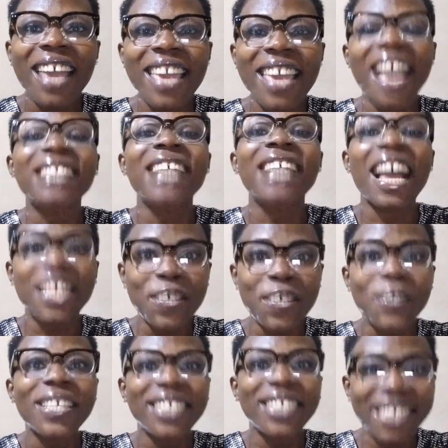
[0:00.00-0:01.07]
Yes, I
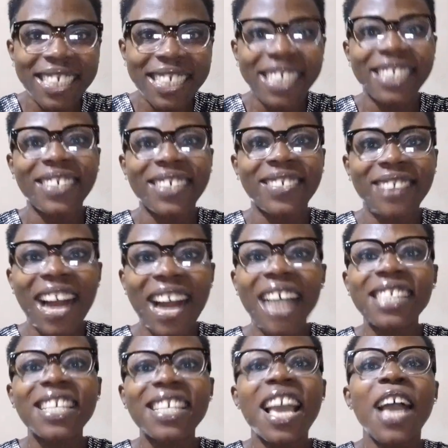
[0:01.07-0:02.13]
know you did.
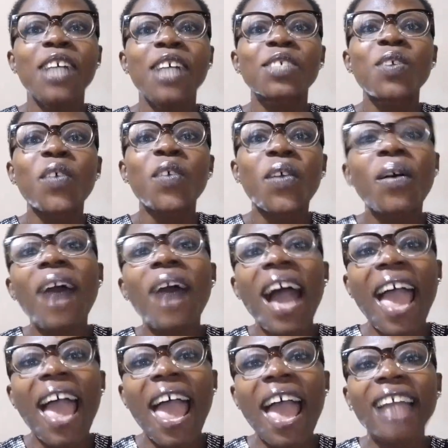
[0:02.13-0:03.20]
Alright, so go
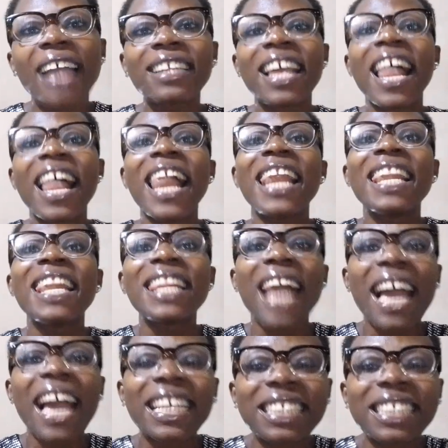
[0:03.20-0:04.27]
ahead,
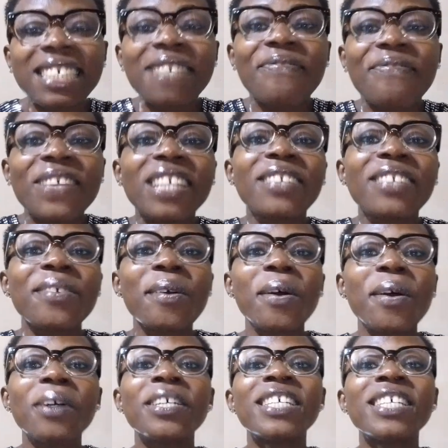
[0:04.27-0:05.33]
like this
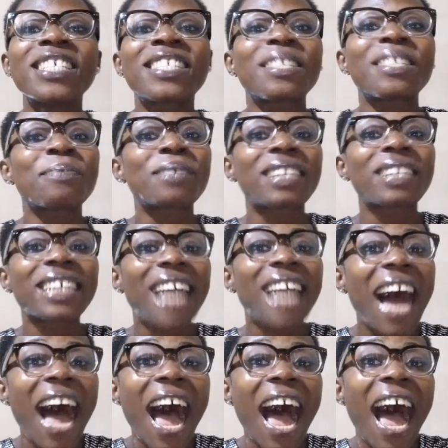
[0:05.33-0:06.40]
video,
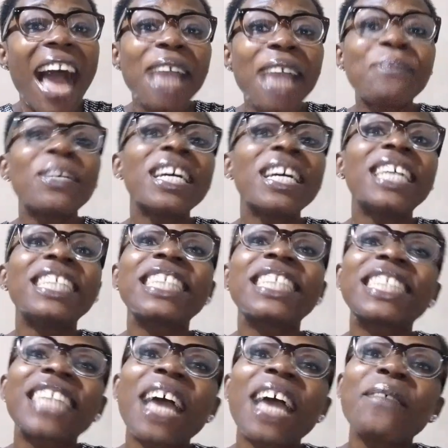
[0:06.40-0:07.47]
subscribe,
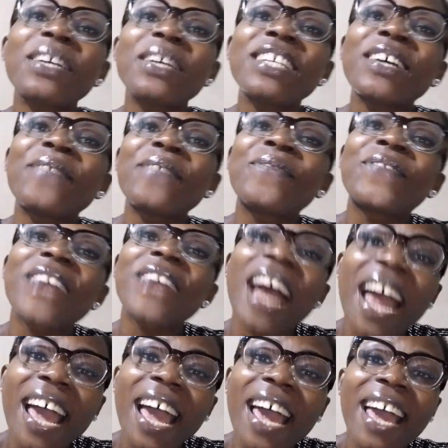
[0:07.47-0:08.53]
share with your
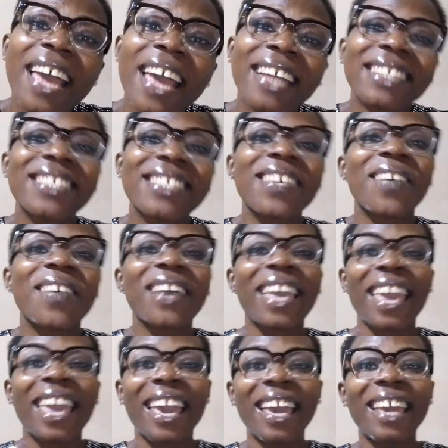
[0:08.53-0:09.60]
friends.
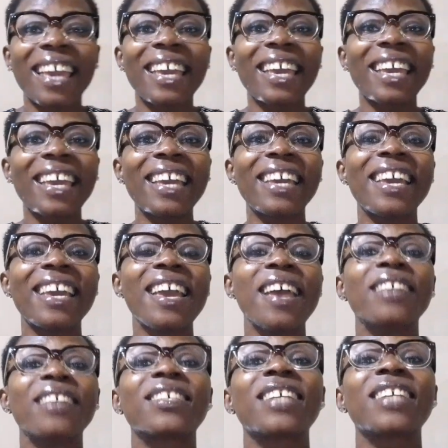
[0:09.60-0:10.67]
Okay,
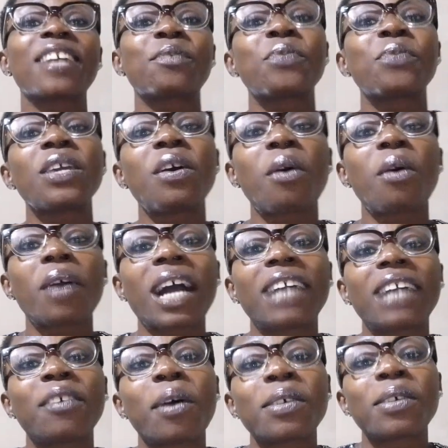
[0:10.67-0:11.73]
so that we all
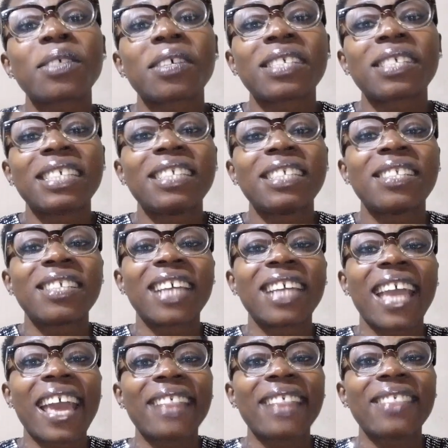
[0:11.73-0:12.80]
can also sit
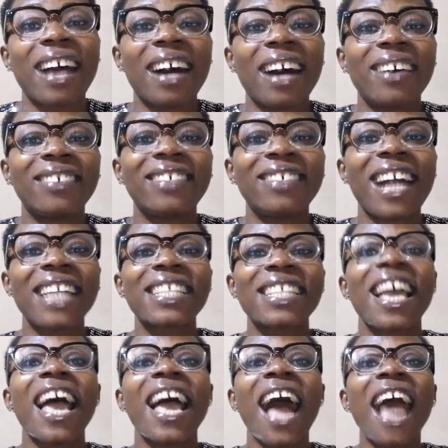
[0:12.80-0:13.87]
together. Alright,
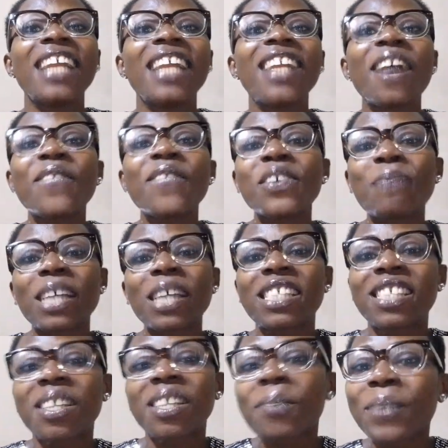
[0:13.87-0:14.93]
I love you, my
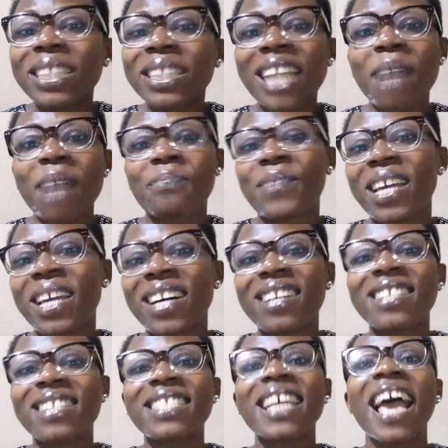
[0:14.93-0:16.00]
super
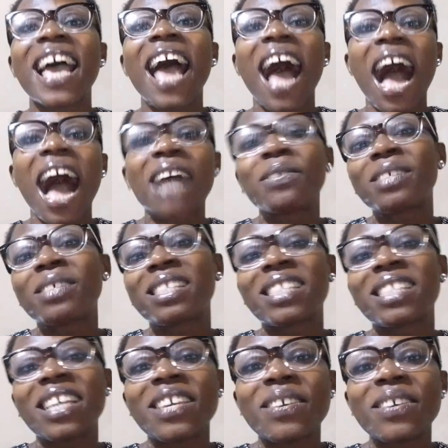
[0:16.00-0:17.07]
champions. I will
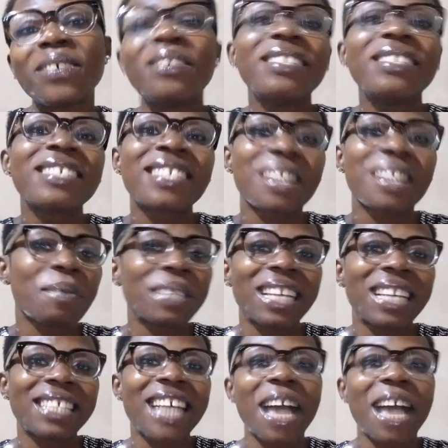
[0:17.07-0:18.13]
see you some
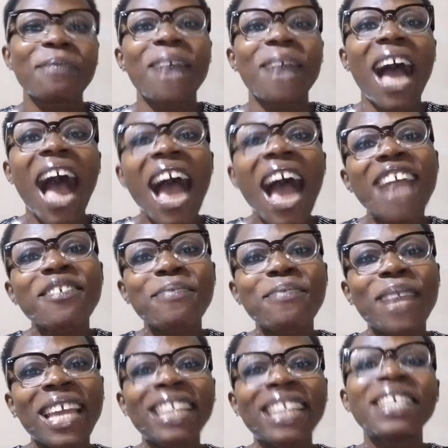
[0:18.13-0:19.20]
other time. I
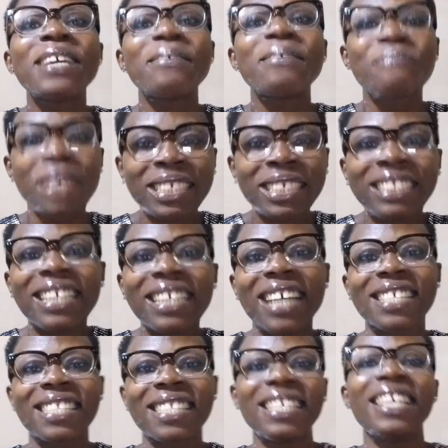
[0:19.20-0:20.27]
remain Miss
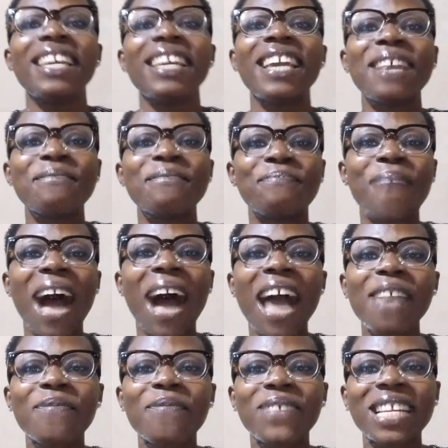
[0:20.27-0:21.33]
Jessie.
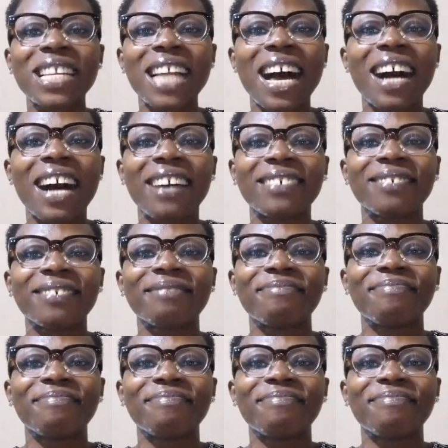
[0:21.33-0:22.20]
Bye for now.